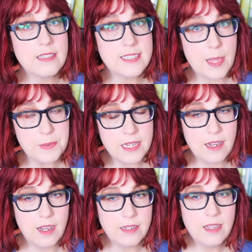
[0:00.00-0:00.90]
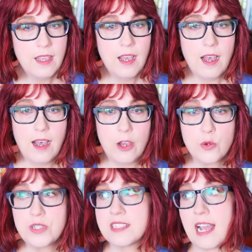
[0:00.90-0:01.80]
Skepticon,
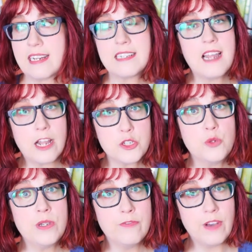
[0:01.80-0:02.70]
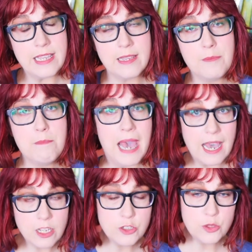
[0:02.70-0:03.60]
who decided not to invite him
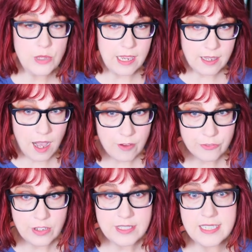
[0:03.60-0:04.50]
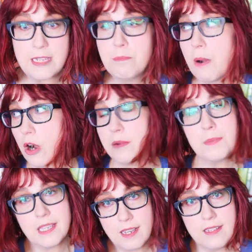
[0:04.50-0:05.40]
back to that conference, in part
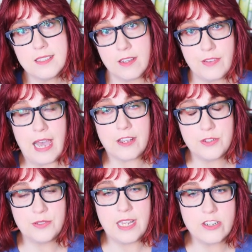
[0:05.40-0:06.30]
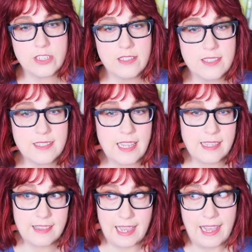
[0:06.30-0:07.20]
because of accusations
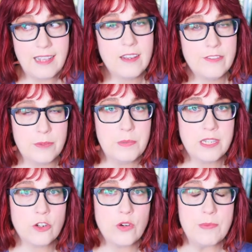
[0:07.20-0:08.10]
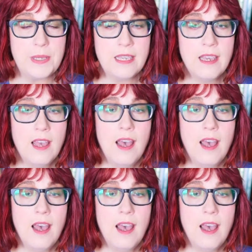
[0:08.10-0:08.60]
like that of him being creepy,